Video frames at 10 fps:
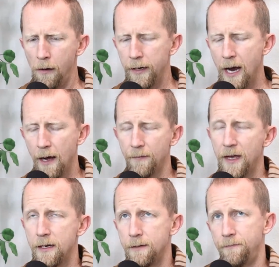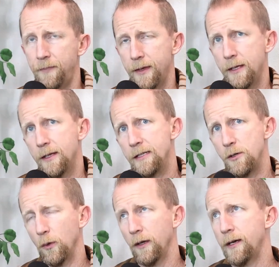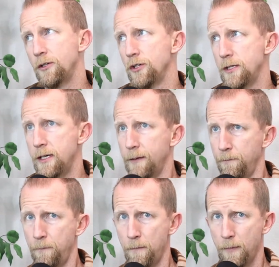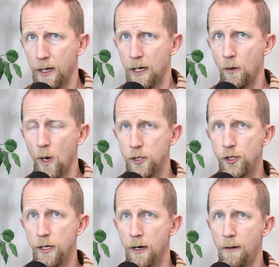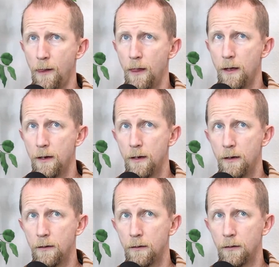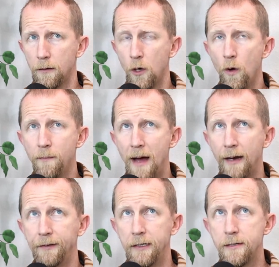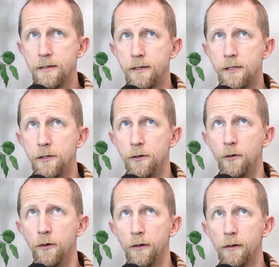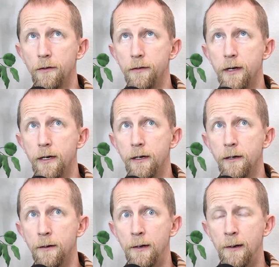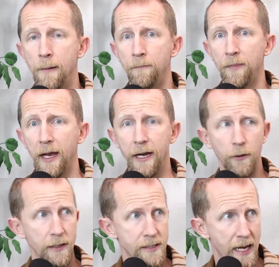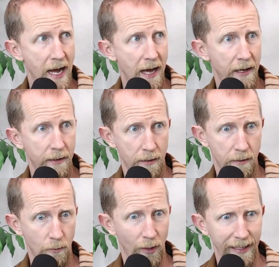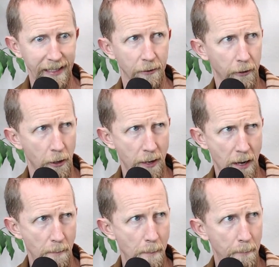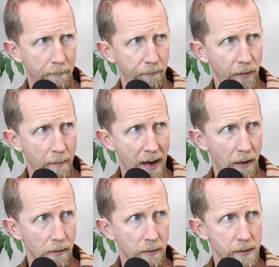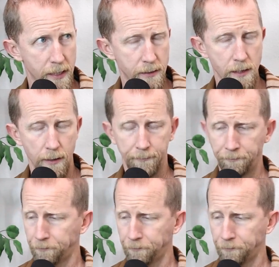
Yeah, it's a really interesting question. going back and listening to the hearings they had, a year ago now about TikTok,